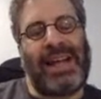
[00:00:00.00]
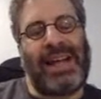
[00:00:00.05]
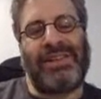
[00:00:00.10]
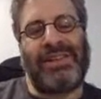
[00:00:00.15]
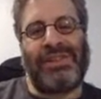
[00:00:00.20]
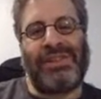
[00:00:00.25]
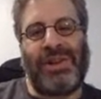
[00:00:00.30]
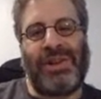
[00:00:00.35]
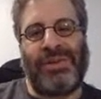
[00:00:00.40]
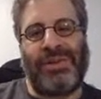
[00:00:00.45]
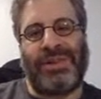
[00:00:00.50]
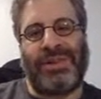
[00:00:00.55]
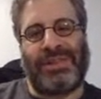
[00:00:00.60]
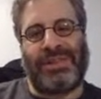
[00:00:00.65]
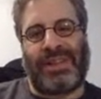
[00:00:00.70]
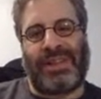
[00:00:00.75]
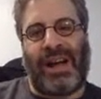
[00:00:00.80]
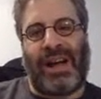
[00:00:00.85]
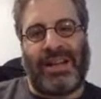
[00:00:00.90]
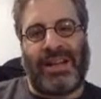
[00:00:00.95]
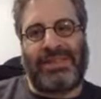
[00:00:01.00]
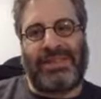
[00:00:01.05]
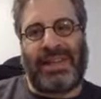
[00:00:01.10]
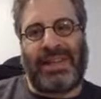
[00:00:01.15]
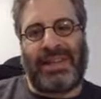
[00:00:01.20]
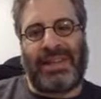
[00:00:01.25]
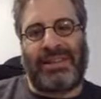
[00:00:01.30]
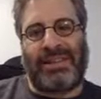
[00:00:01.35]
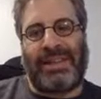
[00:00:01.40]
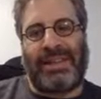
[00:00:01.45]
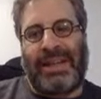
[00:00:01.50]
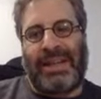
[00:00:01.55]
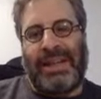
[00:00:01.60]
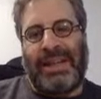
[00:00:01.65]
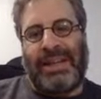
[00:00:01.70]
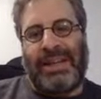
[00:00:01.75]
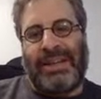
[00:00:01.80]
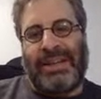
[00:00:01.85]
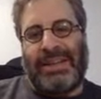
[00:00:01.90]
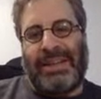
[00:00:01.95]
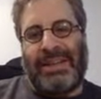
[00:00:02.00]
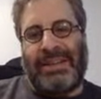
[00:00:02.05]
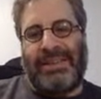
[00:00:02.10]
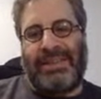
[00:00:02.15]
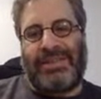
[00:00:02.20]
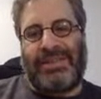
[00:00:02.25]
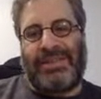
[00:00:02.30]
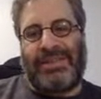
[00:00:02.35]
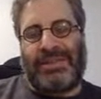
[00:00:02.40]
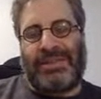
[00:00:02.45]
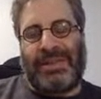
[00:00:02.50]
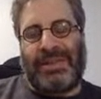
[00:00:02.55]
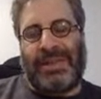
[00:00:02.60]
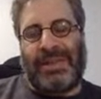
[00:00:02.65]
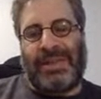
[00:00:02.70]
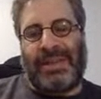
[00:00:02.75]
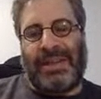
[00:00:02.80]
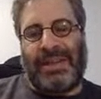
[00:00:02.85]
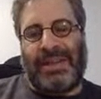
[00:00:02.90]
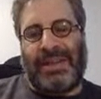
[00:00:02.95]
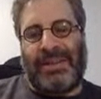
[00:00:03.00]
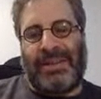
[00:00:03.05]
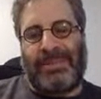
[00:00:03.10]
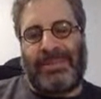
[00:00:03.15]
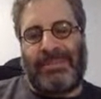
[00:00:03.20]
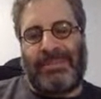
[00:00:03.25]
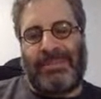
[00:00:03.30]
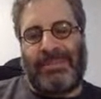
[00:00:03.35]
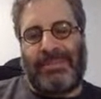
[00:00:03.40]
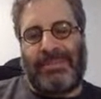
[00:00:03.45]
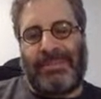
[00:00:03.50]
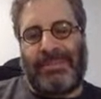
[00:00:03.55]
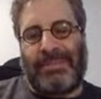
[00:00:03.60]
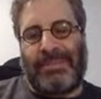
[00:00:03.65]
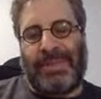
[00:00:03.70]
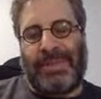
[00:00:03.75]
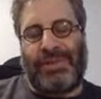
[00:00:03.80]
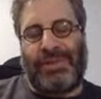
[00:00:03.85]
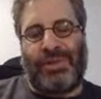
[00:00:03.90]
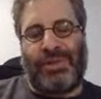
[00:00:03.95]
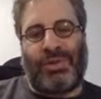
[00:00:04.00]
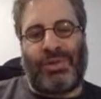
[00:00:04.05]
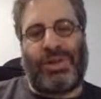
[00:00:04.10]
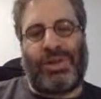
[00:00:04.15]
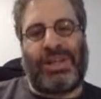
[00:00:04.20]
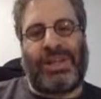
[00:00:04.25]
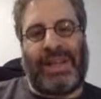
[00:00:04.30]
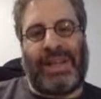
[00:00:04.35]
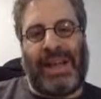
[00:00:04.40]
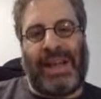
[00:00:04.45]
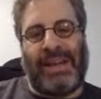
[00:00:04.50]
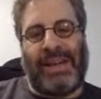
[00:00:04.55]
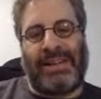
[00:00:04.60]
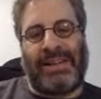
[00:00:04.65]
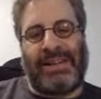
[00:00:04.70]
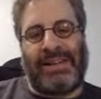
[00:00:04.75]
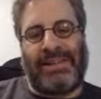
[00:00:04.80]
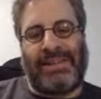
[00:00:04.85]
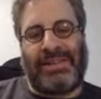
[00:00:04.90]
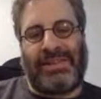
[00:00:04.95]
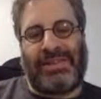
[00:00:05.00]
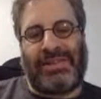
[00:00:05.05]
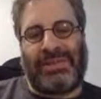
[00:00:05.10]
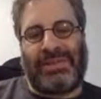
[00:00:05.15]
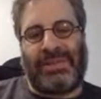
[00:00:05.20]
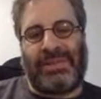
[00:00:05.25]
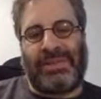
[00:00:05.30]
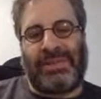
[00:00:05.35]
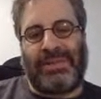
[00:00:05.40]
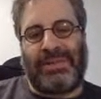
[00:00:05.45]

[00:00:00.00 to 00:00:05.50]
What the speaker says: How do you know that the content is that you're looking at is